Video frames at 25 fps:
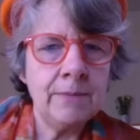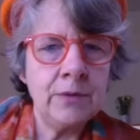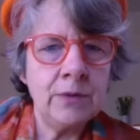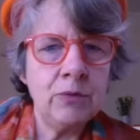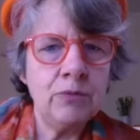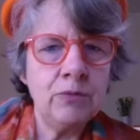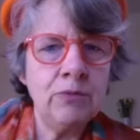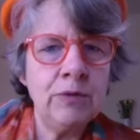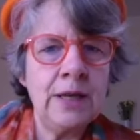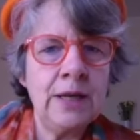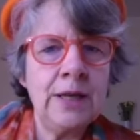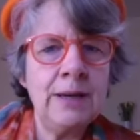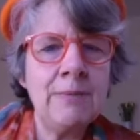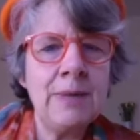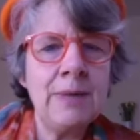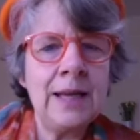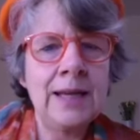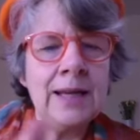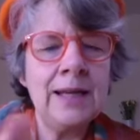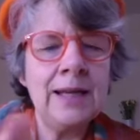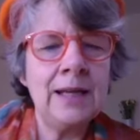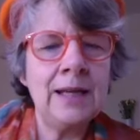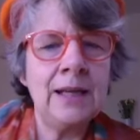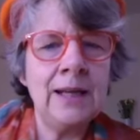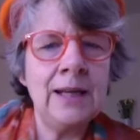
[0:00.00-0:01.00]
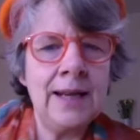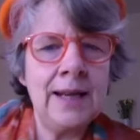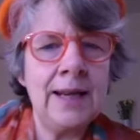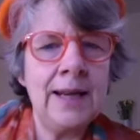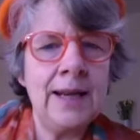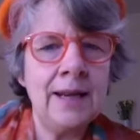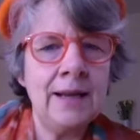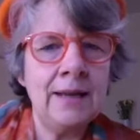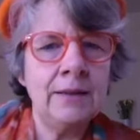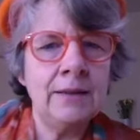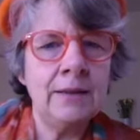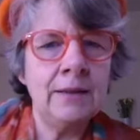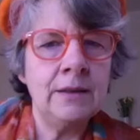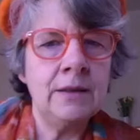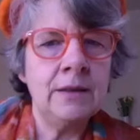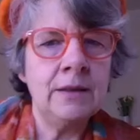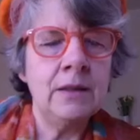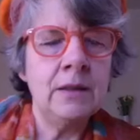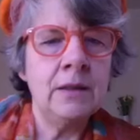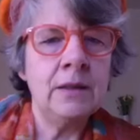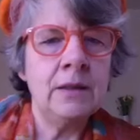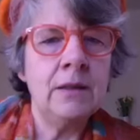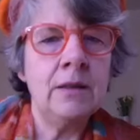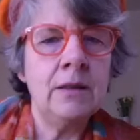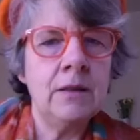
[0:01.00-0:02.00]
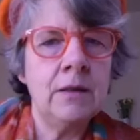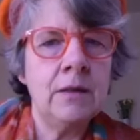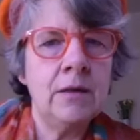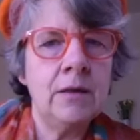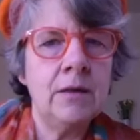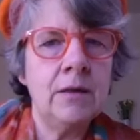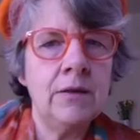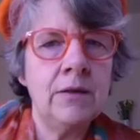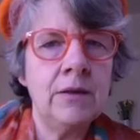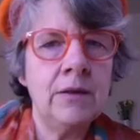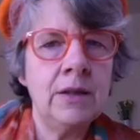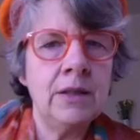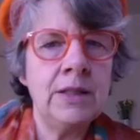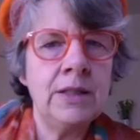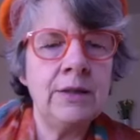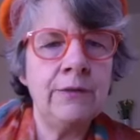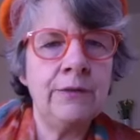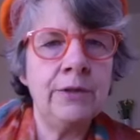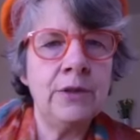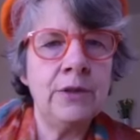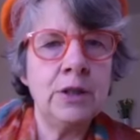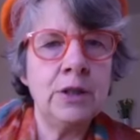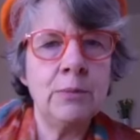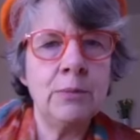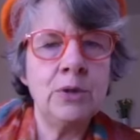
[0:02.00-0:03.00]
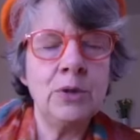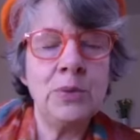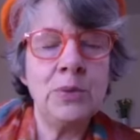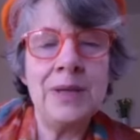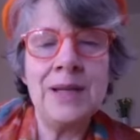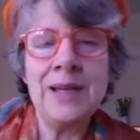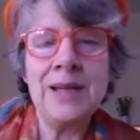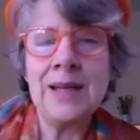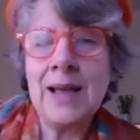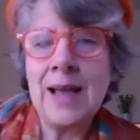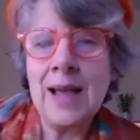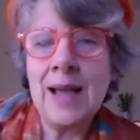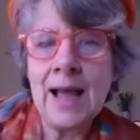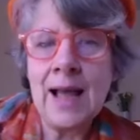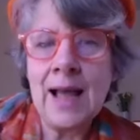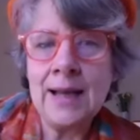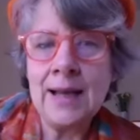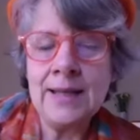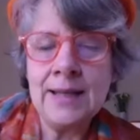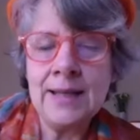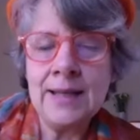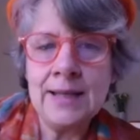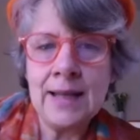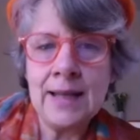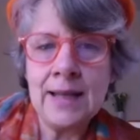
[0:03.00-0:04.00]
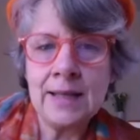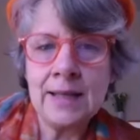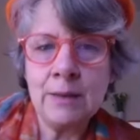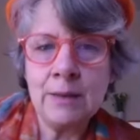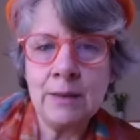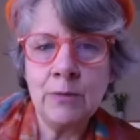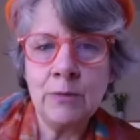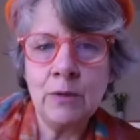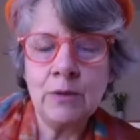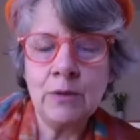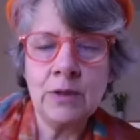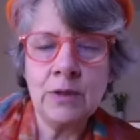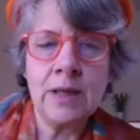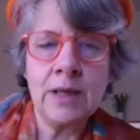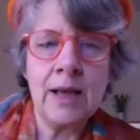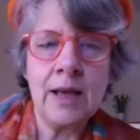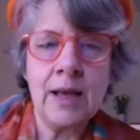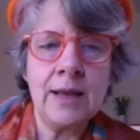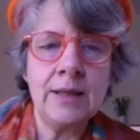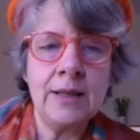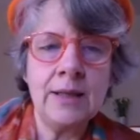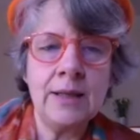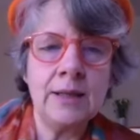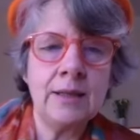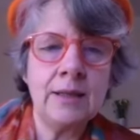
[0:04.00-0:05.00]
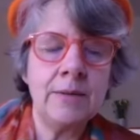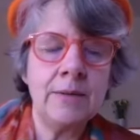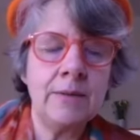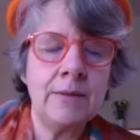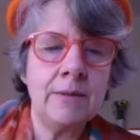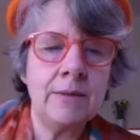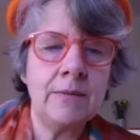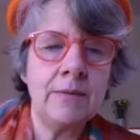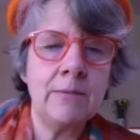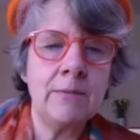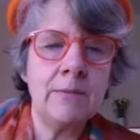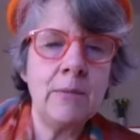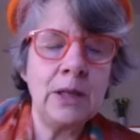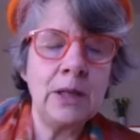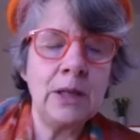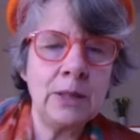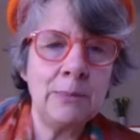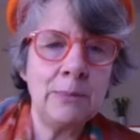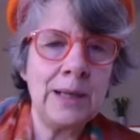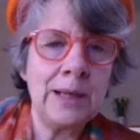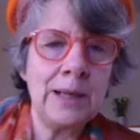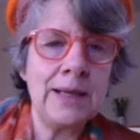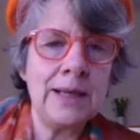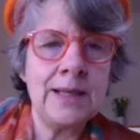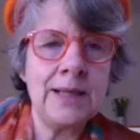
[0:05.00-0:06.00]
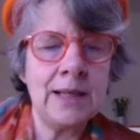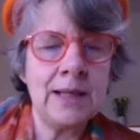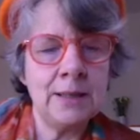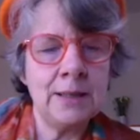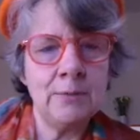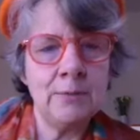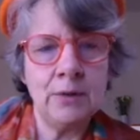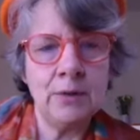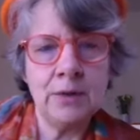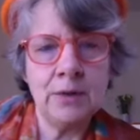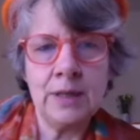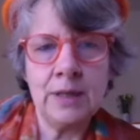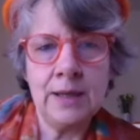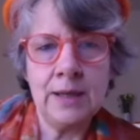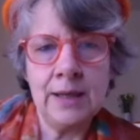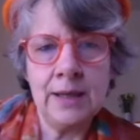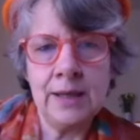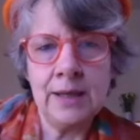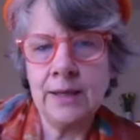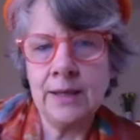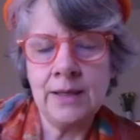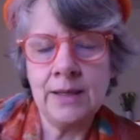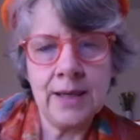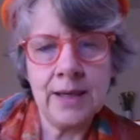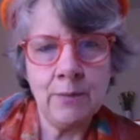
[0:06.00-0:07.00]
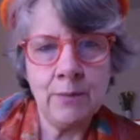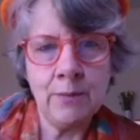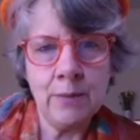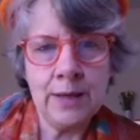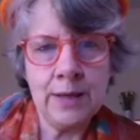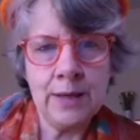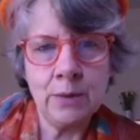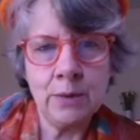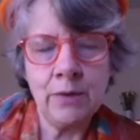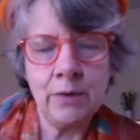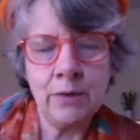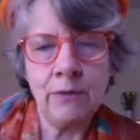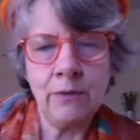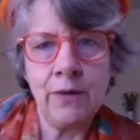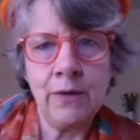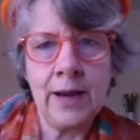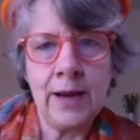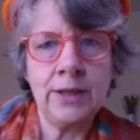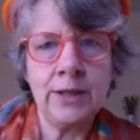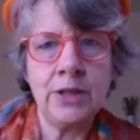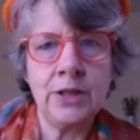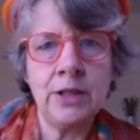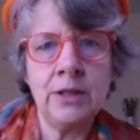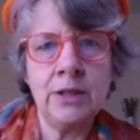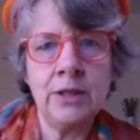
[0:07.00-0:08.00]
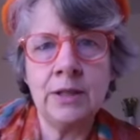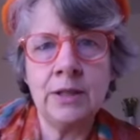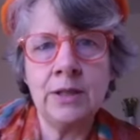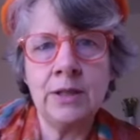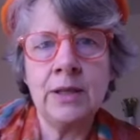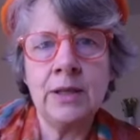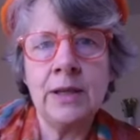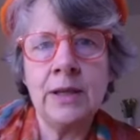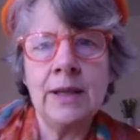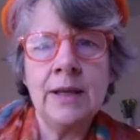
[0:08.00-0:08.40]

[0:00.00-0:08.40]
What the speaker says: really making clear the difference between adding decimals and multiplying decimals in the same way as with fractions.